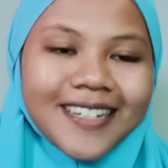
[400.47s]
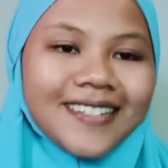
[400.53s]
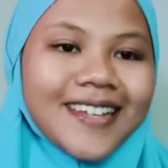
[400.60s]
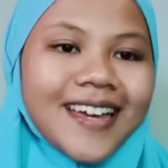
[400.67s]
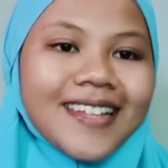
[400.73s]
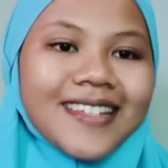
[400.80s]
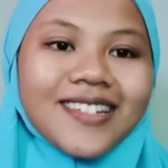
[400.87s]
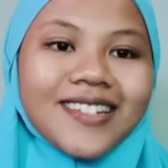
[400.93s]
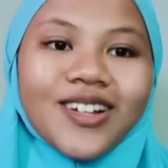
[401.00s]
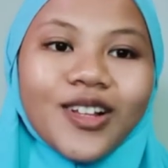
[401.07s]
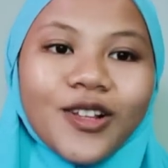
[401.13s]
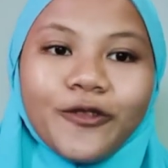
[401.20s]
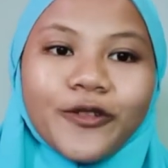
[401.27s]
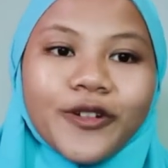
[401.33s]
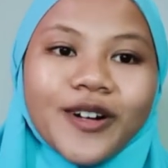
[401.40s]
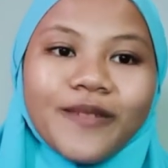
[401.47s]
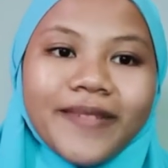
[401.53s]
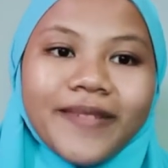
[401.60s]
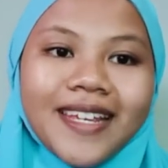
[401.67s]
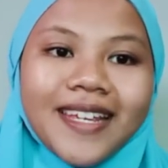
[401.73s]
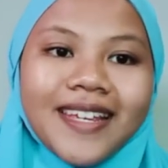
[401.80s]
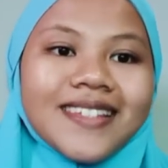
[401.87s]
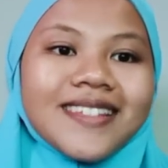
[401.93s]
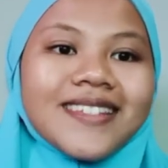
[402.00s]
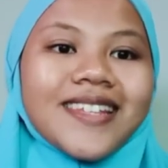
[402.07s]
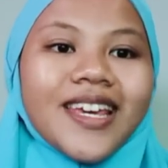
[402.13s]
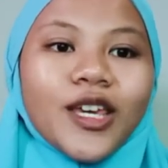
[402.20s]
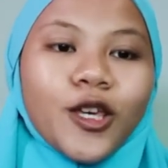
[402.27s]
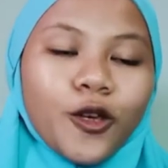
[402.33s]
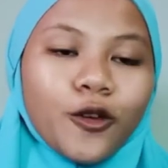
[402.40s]
Alright, that's all for me. Thank you
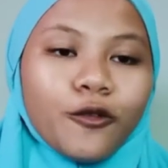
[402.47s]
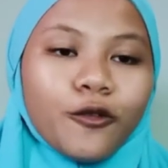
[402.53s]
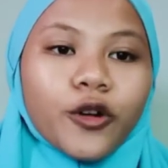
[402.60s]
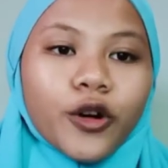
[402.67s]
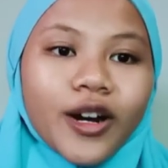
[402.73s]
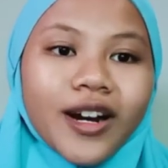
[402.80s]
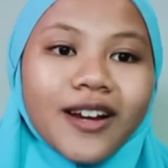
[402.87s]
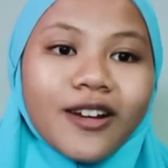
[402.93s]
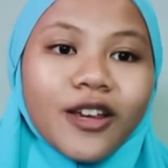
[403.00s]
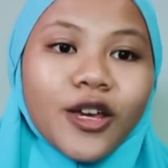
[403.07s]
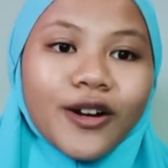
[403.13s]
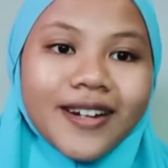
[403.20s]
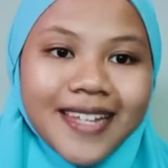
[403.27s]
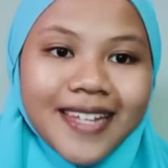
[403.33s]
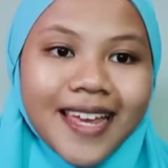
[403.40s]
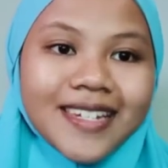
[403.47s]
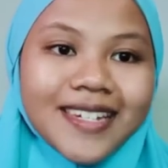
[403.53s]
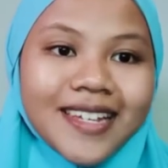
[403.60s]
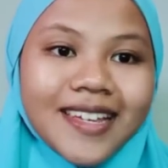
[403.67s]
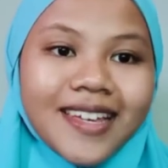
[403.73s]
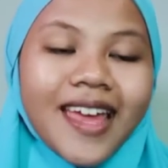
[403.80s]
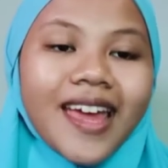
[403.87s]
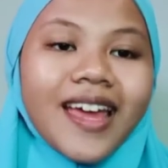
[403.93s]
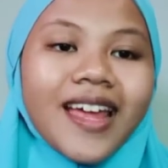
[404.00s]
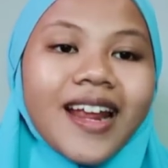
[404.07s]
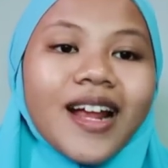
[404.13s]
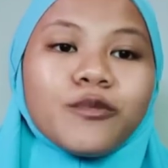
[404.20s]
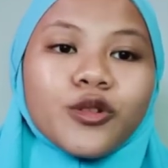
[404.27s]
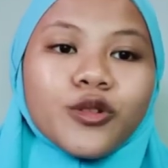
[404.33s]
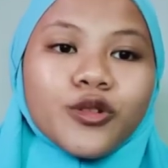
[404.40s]
for your attention and I'm so
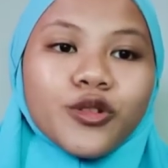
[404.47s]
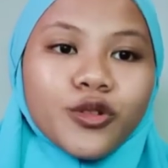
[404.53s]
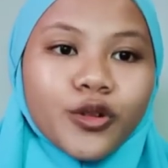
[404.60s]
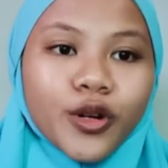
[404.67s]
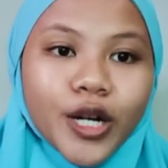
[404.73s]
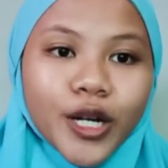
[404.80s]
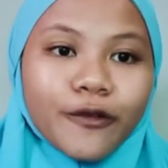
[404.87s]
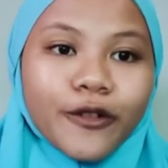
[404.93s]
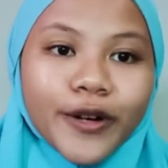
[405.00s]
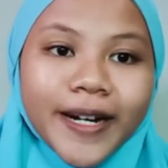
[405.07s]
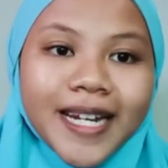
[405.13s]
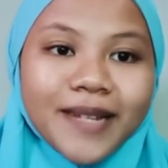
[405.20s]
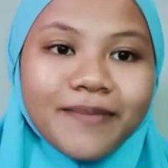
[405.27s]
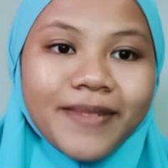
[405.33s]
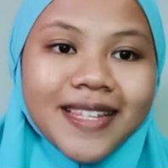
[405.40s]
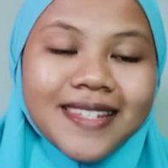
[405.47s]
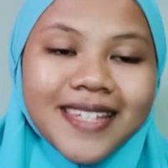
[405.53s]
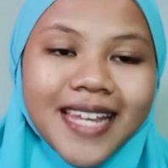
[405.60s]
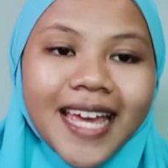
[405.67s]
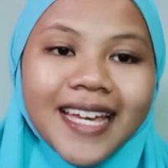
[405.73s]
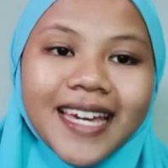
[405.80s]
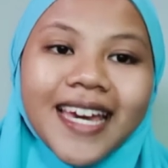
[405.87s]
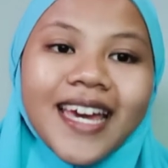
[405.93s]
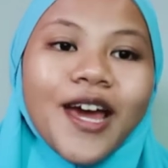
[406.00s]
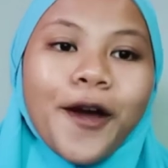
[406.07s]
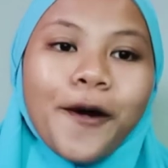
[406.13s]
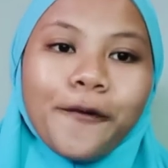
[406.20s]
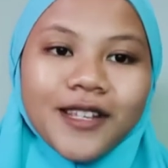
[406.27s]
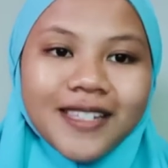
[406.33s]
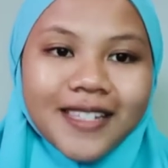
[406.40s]
sorry for any mistake.
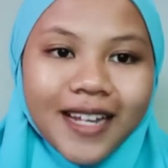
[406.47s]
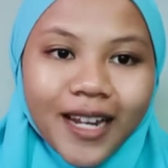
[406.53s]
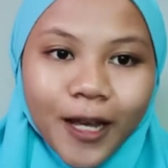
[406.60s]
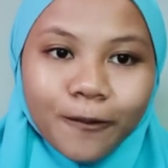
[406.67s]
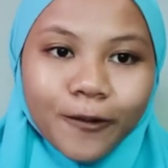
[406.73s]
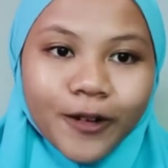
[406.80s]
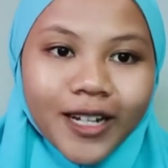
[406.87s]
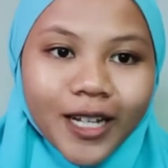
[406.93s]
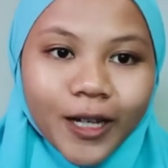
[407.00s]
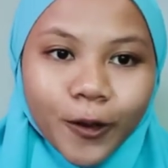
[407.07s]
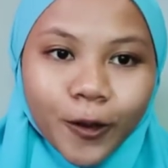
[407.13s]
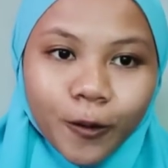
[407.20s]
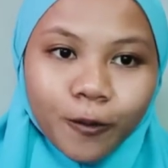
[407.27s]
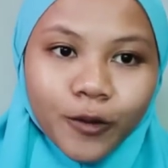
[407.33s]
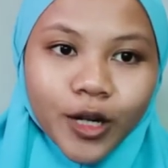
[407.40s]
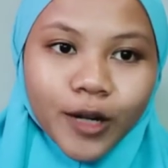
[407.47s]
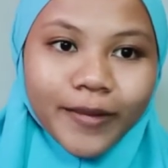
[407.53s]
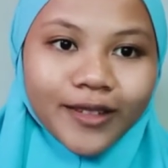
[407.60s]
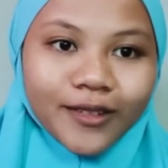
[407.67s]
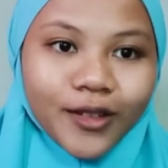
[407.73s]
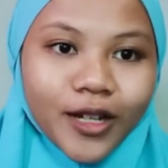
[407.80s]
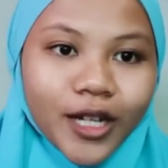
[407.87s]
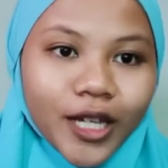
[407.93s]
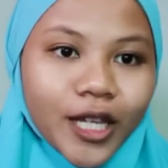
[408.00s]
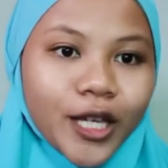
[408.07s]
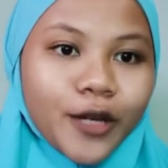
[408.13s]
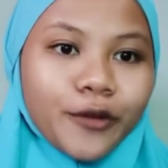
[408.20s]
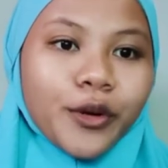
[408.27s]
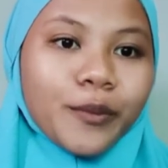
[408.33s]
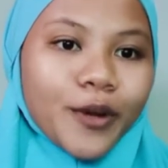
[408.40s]
Wassalamualaikum warahmatullahi
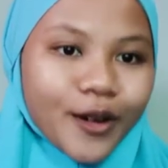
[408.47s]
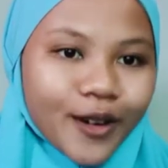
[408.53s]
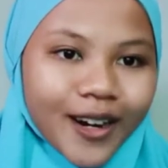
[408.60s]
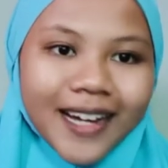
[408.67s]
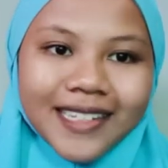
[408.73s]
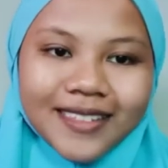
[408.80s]
wabarakatuh.